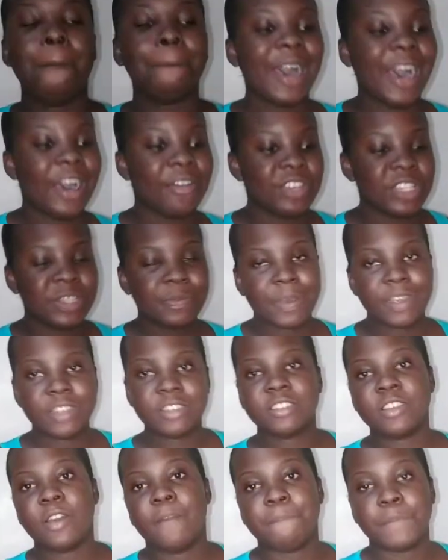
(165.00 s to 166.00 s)
I have to spend
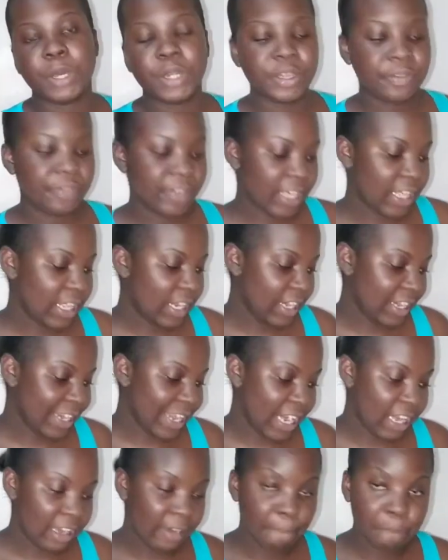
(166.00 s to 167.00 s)
some money to clear that
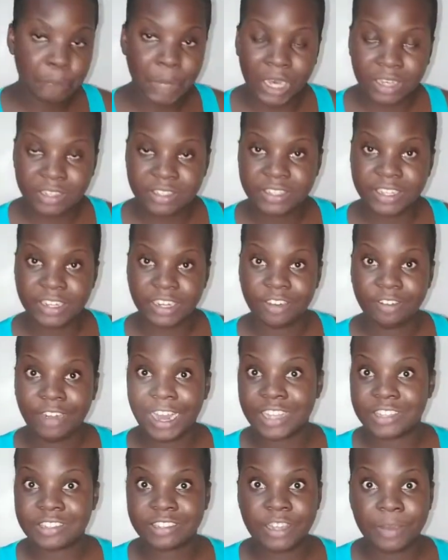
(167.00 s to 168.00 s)
little box here
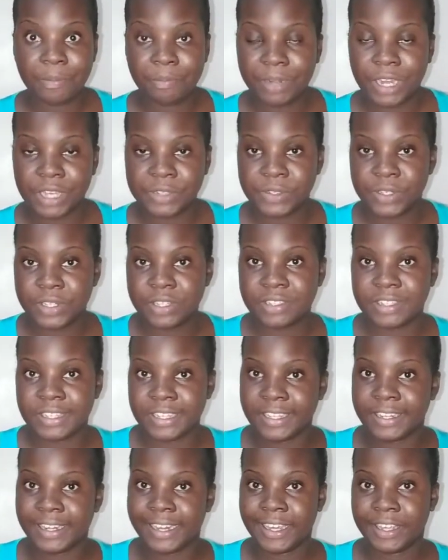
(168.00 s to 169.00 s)
as simple as on a
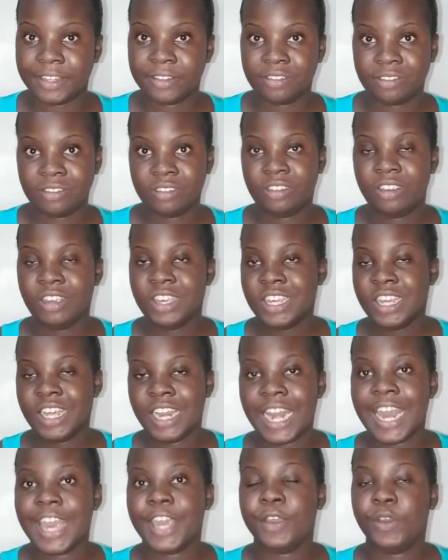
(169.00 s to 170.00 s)
seat there.
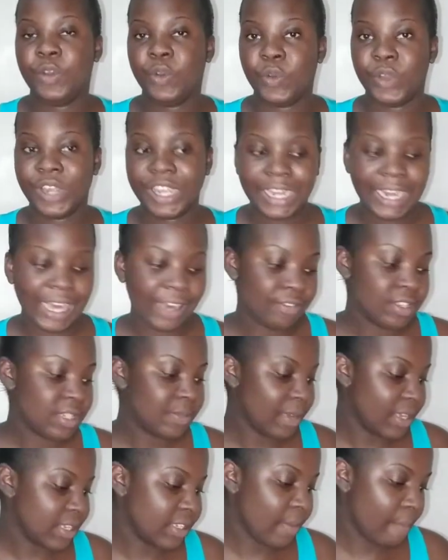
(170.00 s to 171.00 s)
Like really I have to
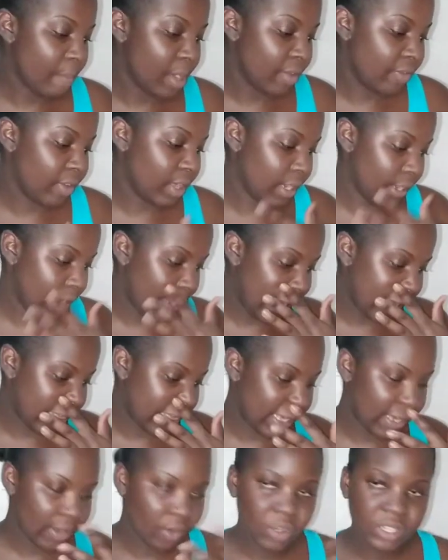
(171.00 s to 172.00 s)
spend some money to clear. I
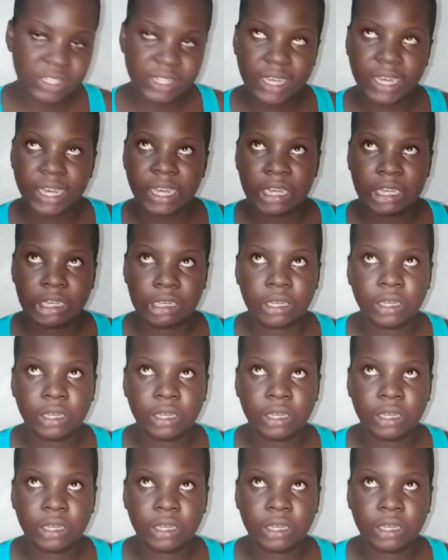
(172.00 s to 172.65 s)
think it was like